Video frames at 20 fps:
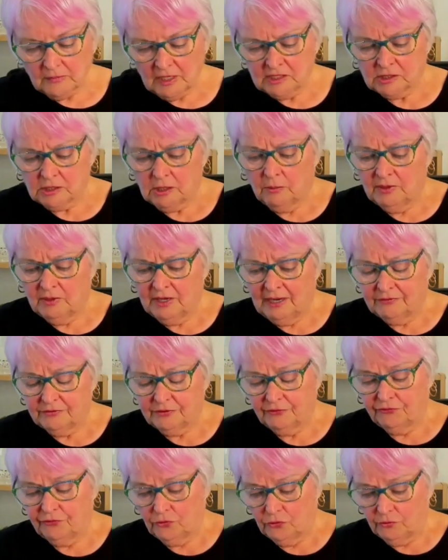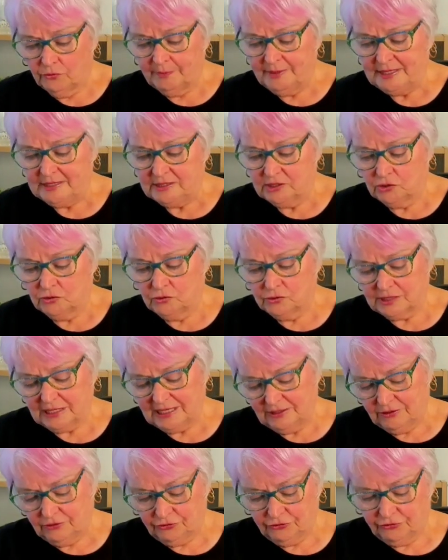So we have the 4 of Pentacles
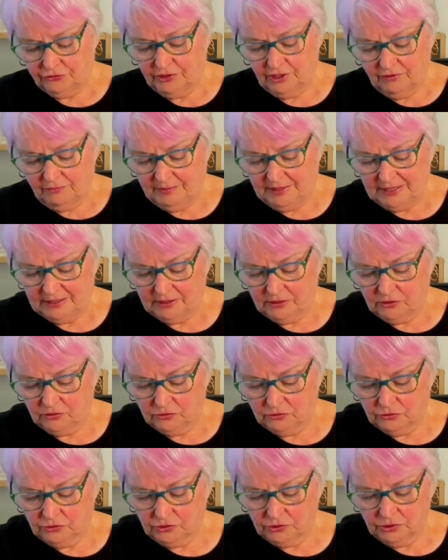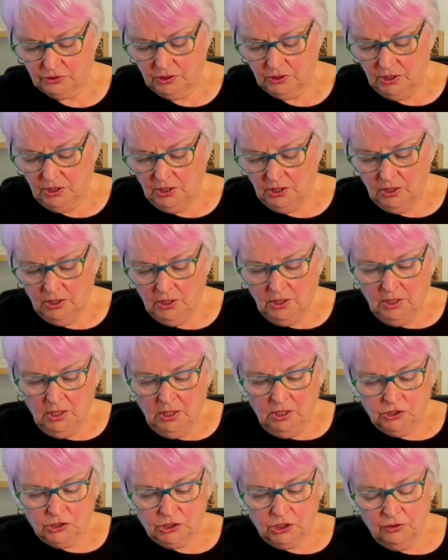and the 3 of Pentacles.
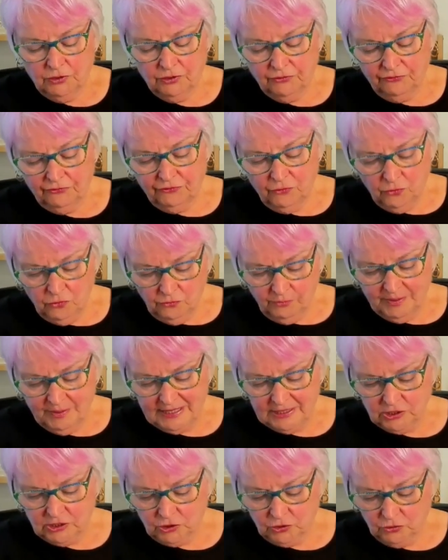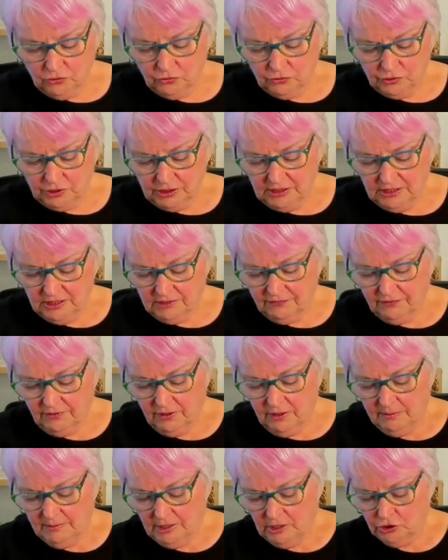So the 4 of Pentacles is
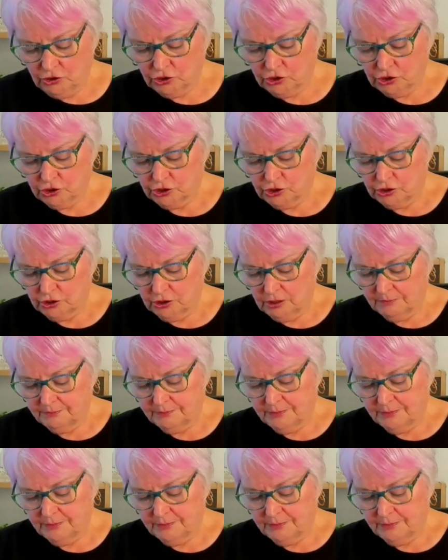very much